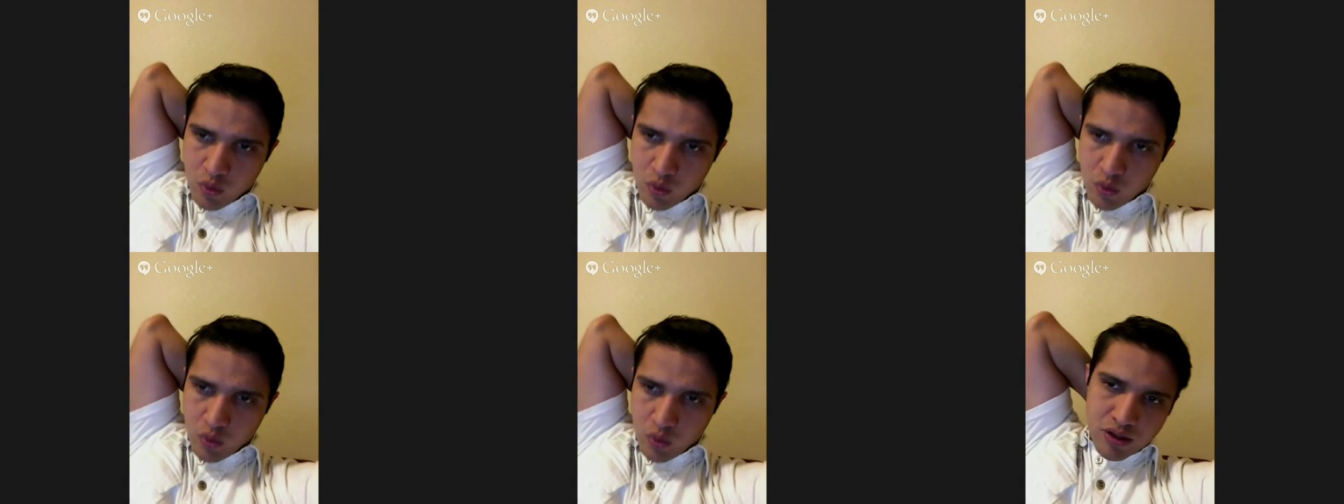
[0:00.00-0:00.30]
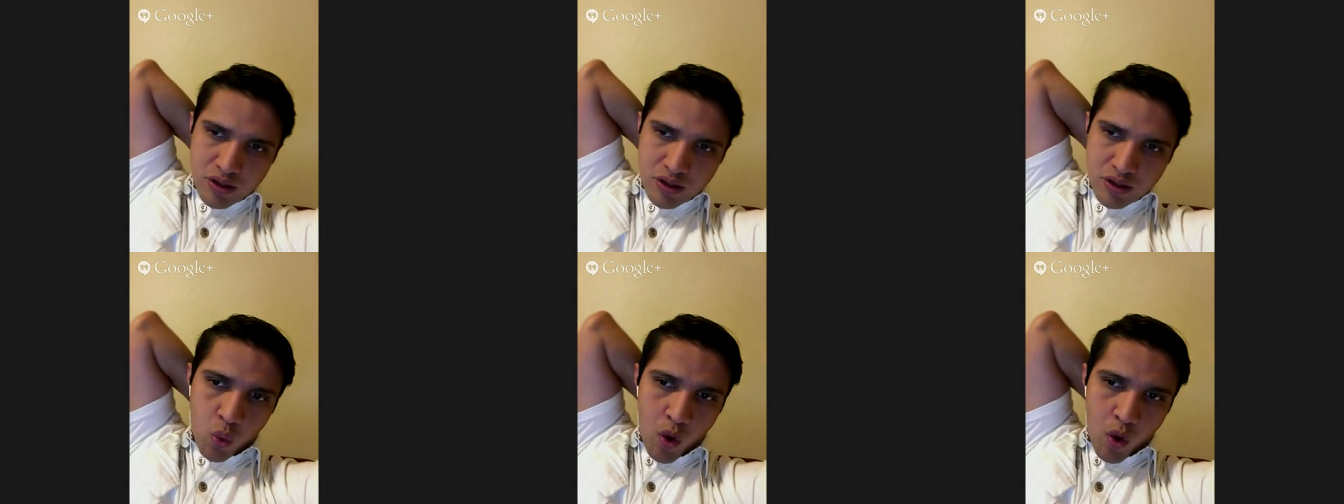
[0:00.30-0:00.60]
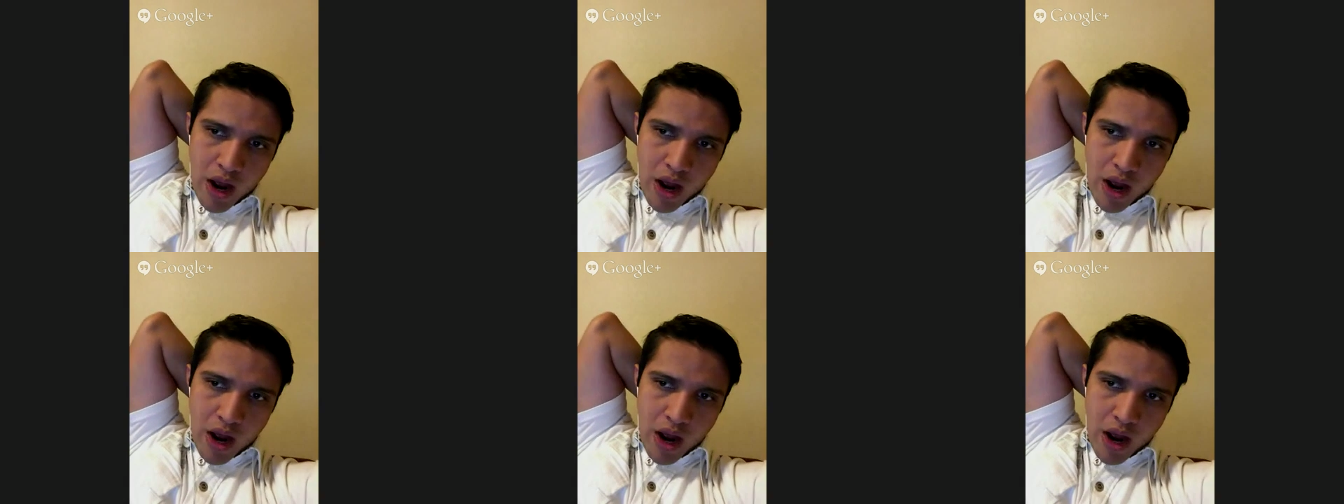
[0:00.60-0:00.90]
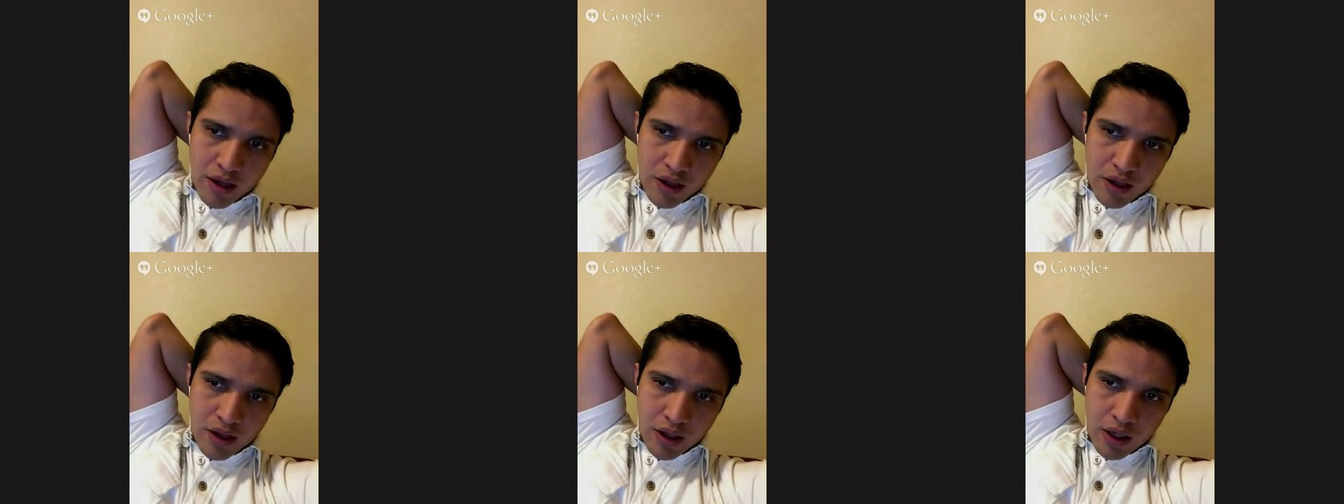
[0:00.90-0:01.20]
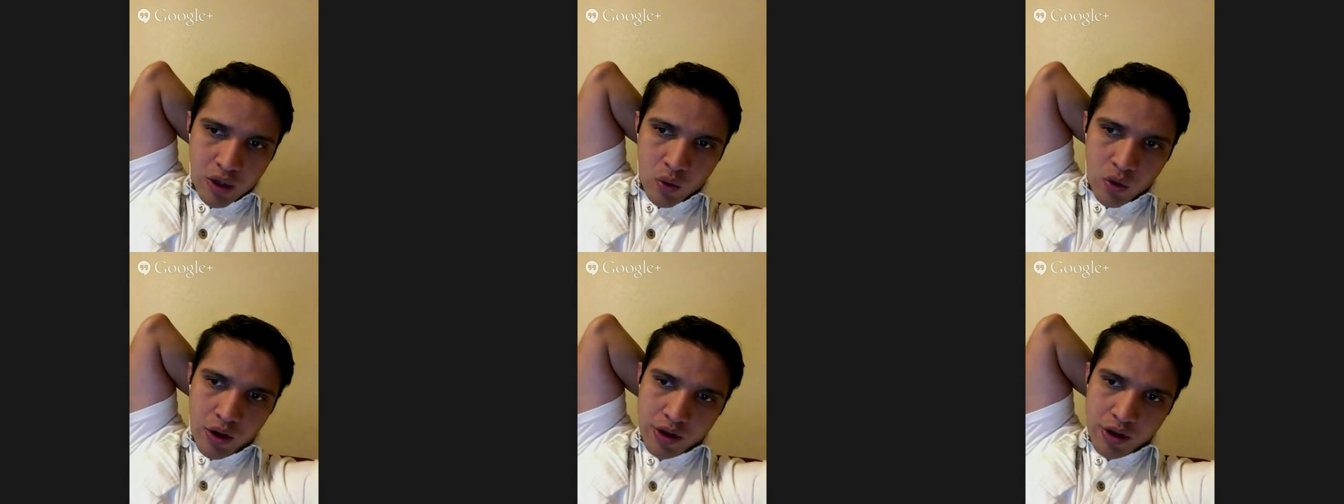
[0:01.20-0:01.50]
which is y
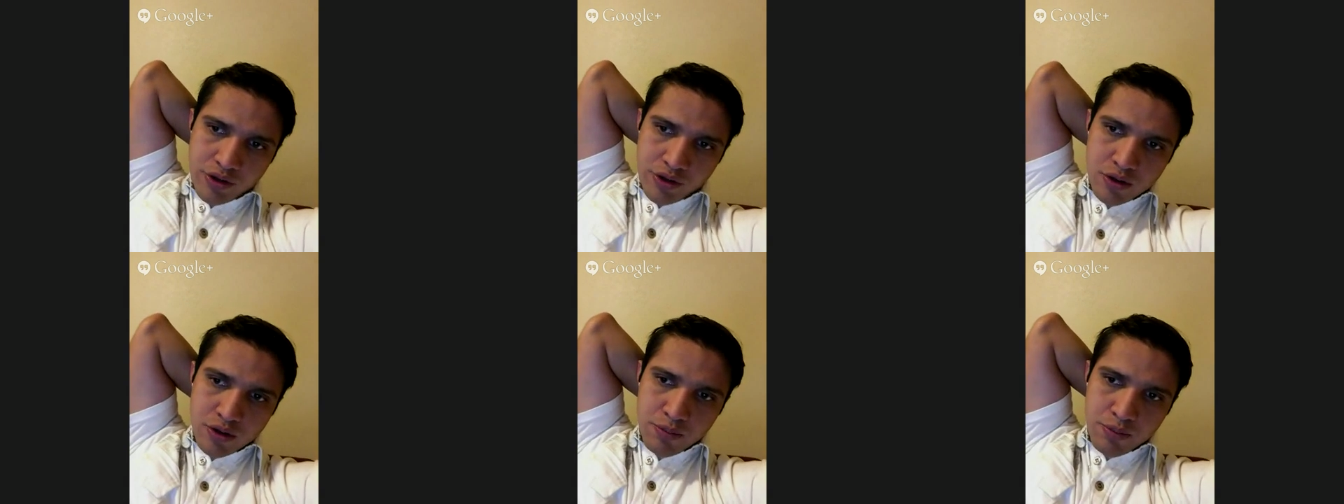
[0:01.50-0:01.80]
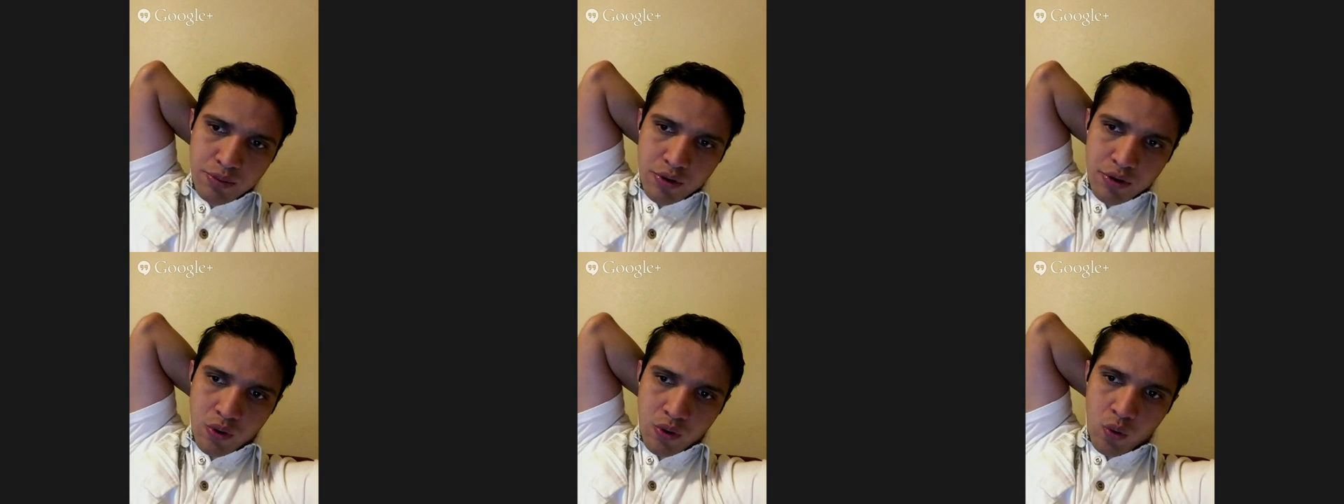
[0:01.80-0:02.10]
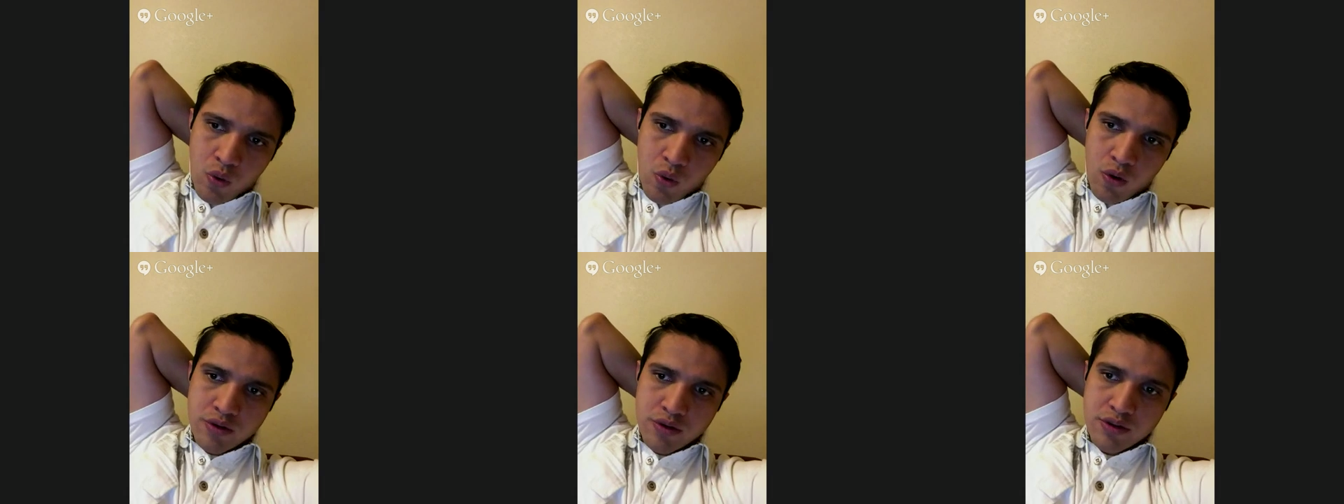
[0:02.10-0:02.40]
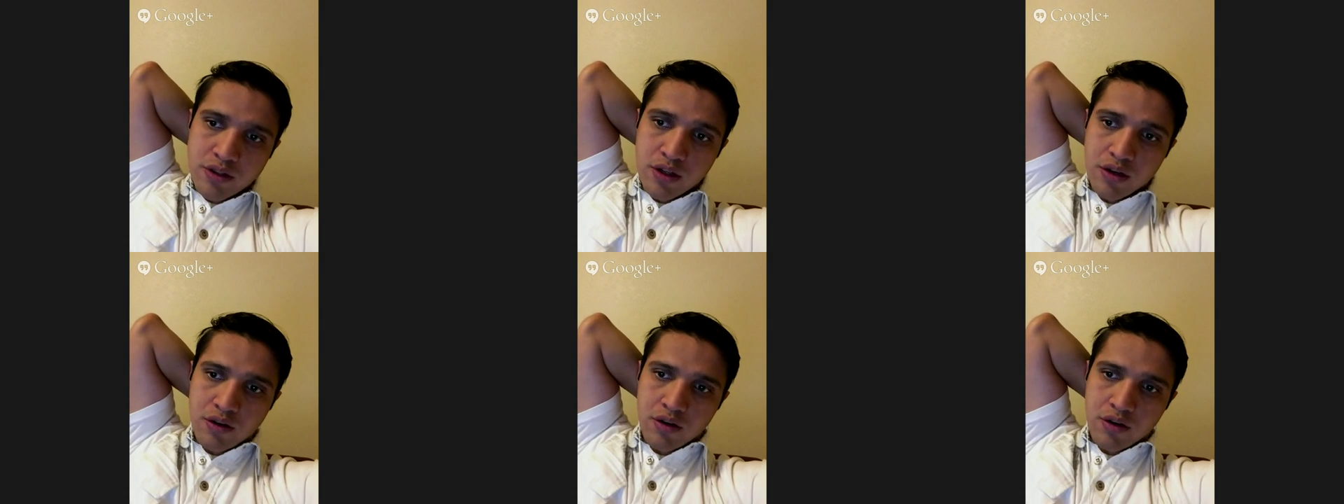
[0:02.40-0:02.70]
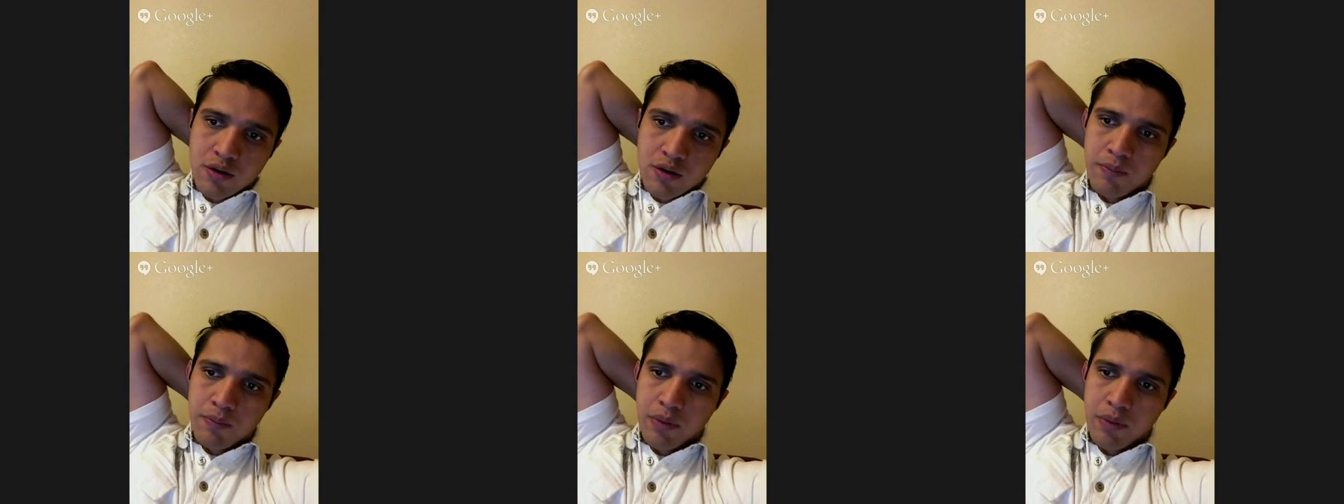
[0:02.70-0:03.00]
equal
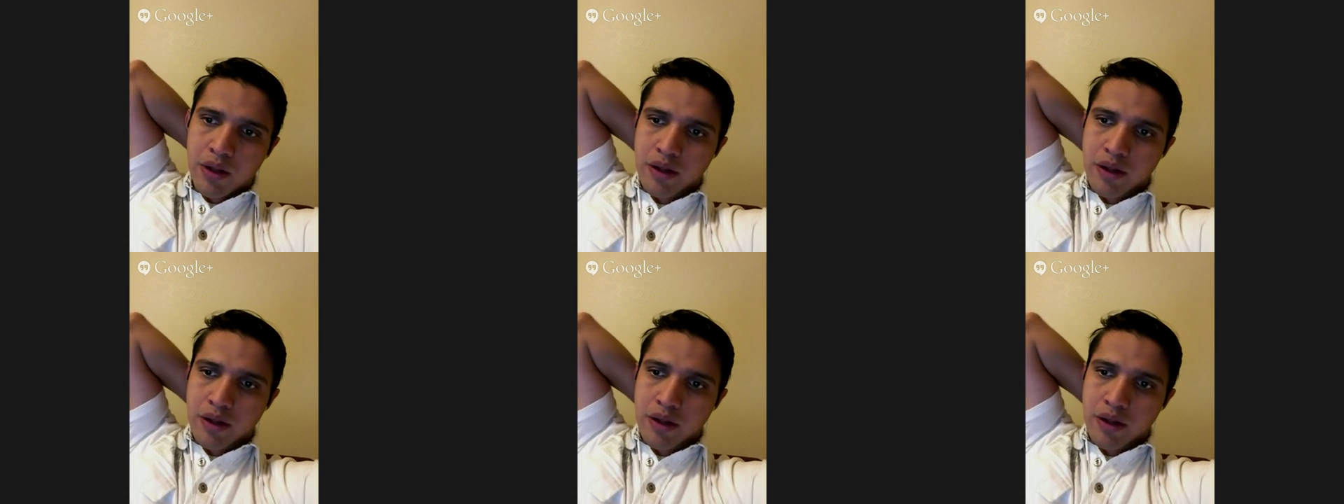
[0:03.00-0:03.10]
2.0